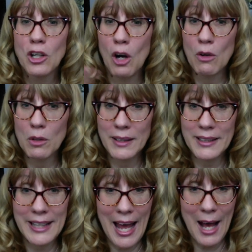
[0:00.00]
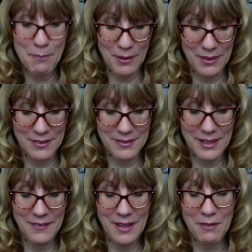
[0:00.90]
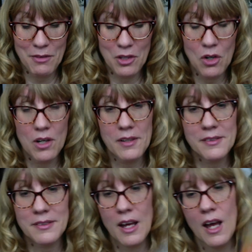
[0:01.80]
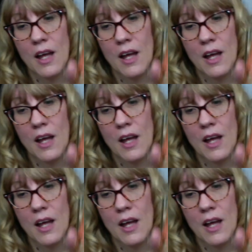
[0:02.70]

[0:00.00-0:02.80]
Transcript: Going with the apples, and then of course